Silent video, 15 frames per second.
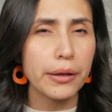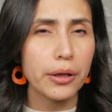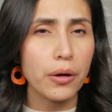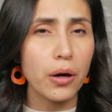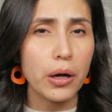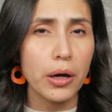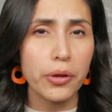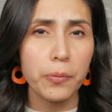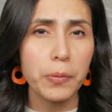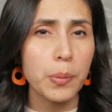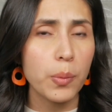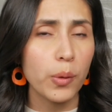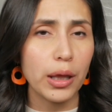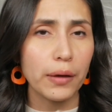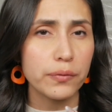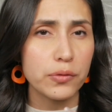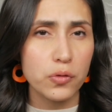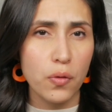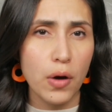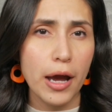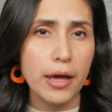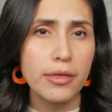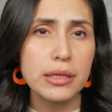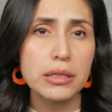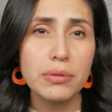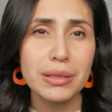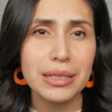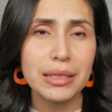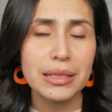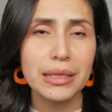there are other people that have tried this
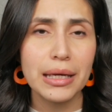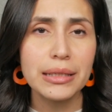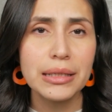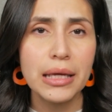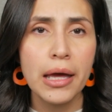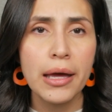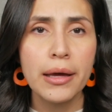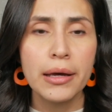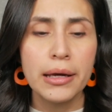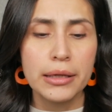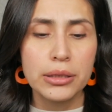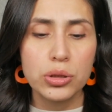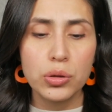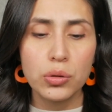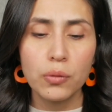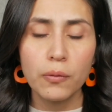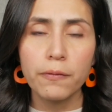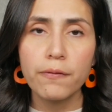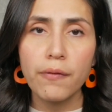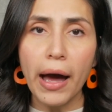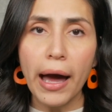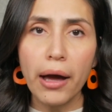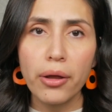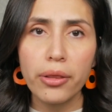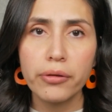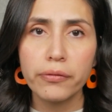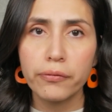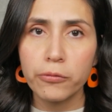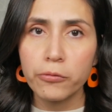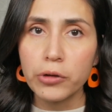with success, to file the
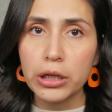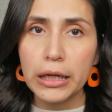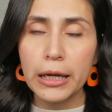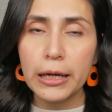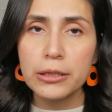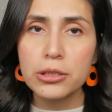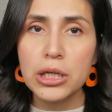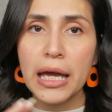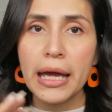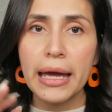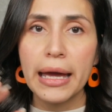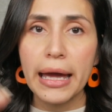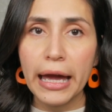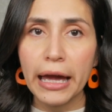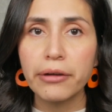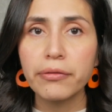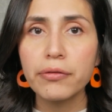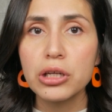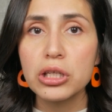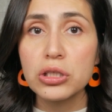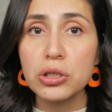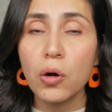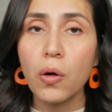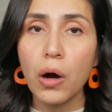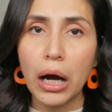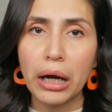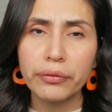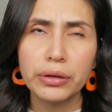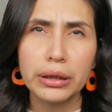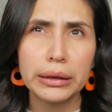free edge every so
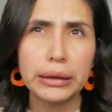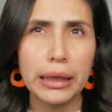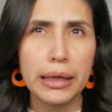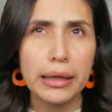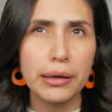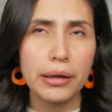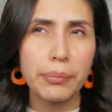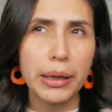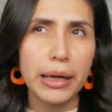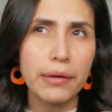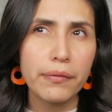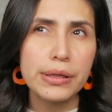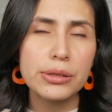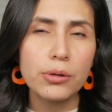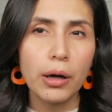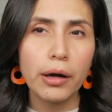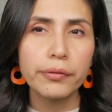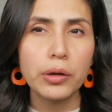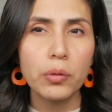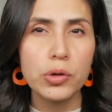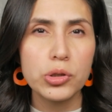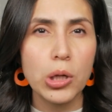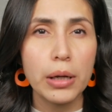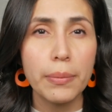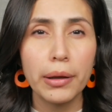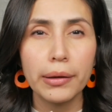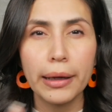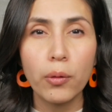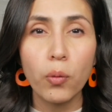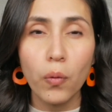often. And by every so often, we're talking about
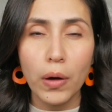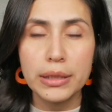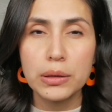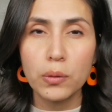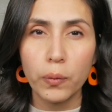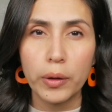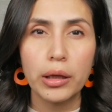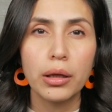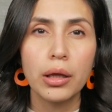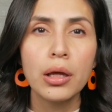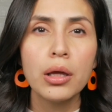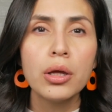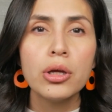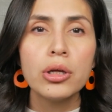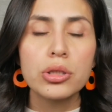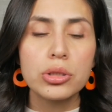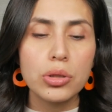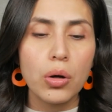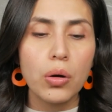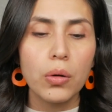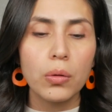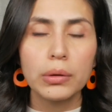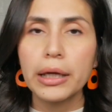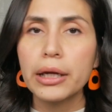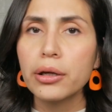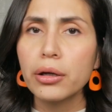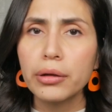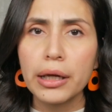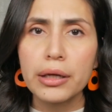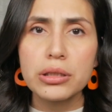like once a week. So let
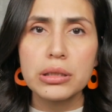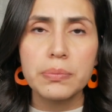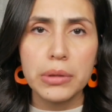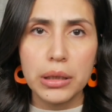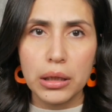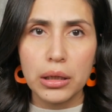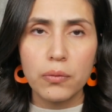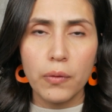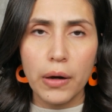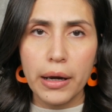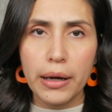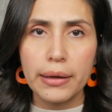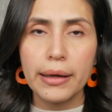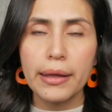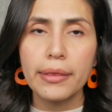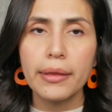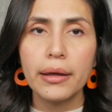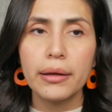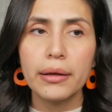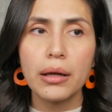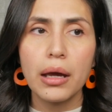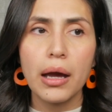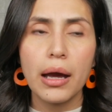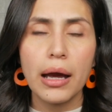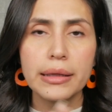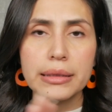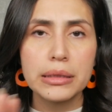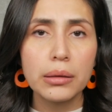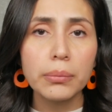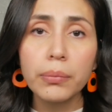your nails be, right? And then
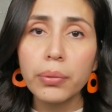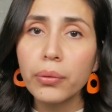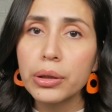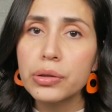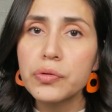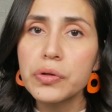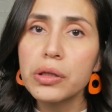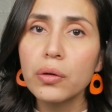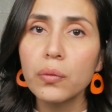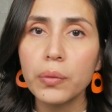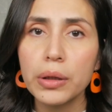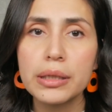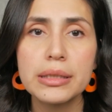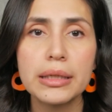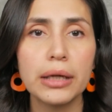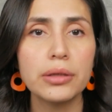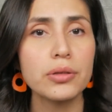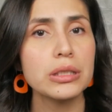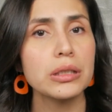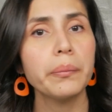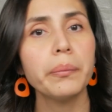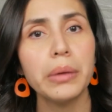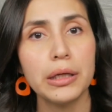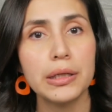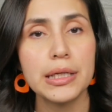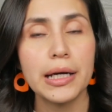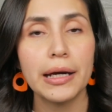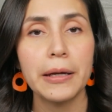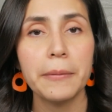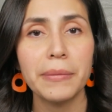at some point during the week, schedule some me
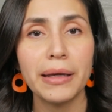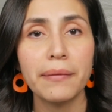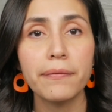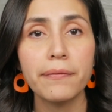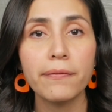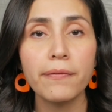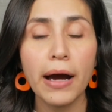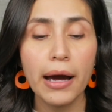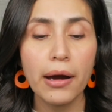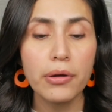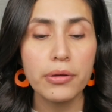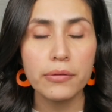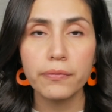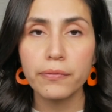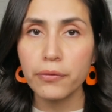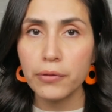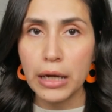time and file the free